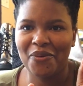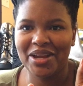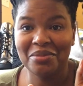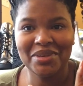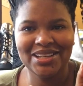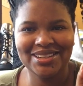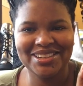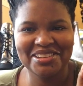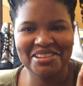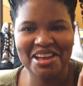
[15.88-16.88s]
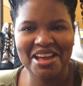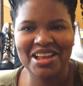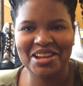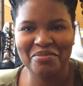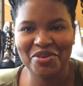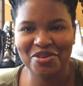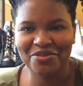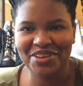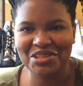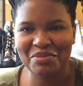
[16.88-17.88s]
wait a minute. Let me go
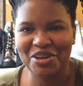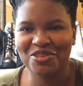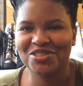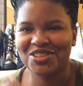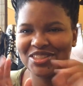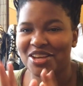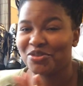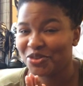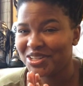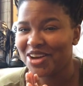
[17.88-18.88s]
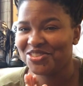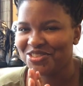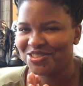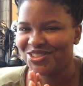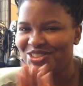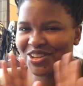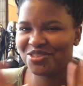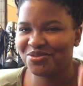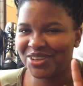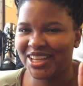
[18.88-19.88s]
fetch my notes because I wrote down notes so I
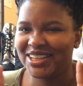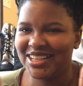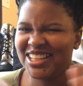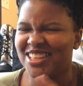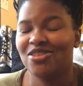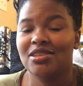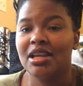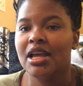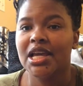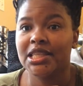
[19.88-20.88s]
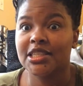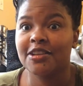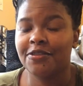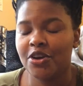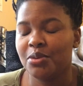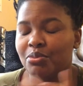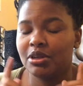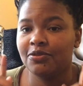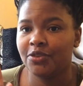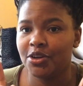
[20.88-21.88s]
don't forget anything because this is a very
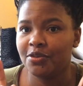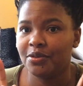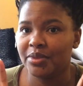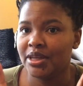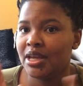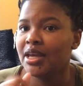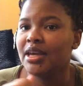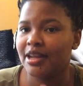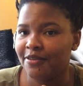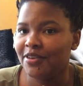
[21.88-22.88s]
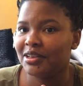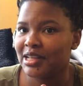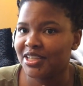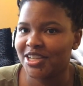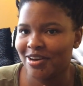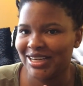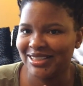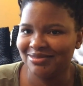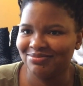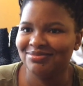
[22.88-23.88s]
important video for me and I felt like sharing.
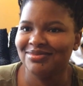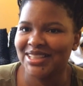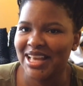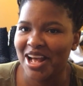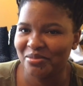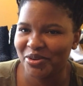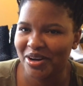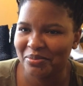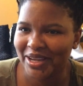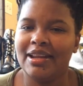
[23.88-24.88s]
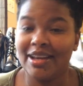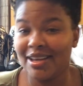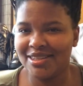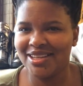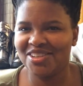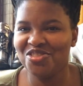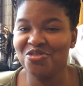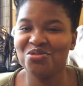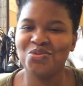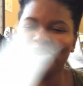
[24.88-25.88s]
I'll be right Like I said,
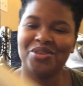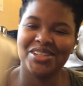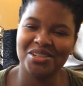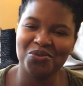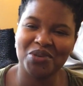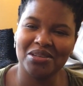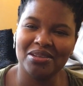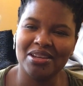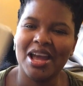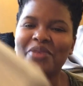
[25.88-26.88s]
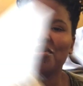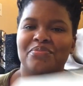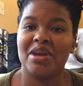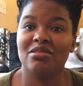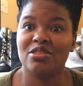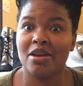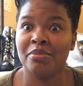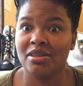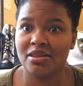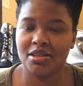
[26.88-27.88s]
notes were written when I was
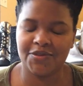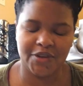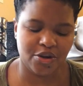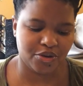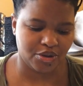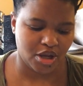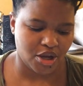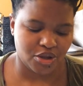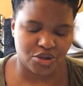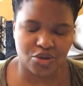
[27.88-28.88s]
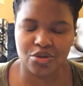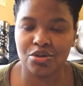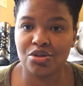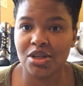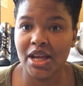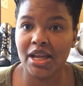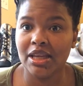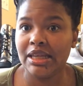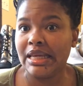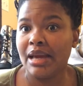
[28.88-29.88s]
brainstorming this video. So
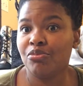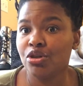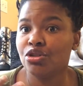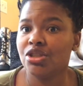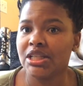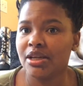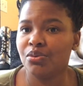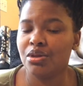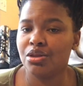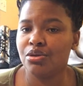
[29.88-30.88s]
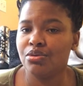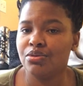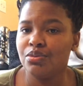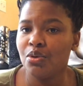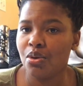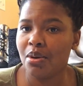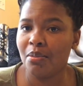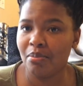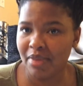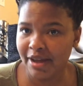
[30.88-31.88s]
today I'm going to share with you
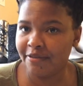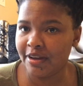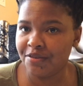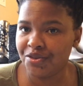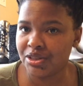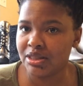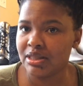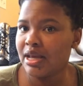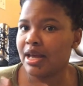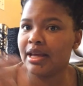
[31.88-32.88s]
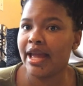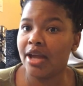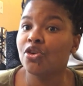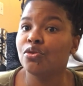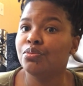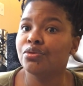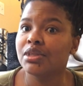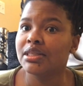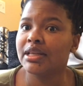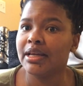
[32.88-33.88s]
my favorite uh, ankle
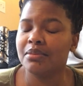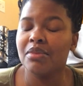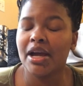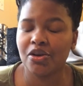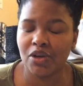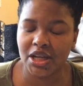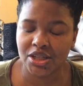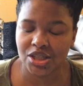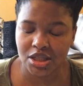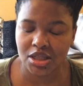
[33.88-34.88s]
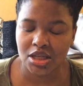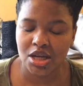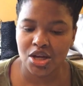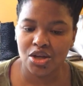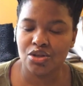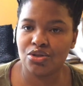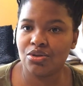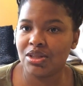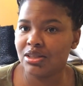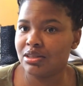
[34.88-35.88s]
boots in my collection
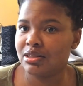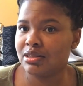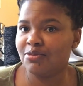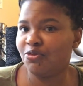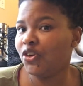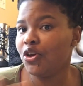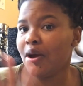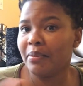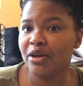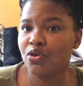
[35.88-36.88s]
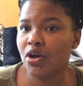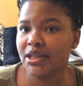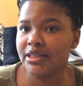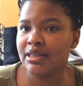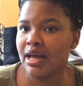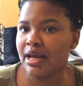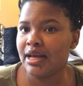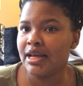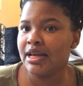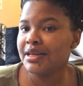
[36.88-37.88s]
so this video I might call it uh,
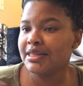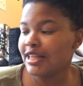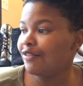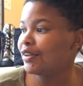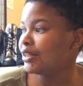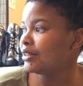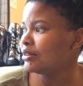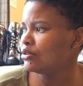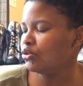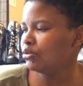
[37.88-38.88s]
seven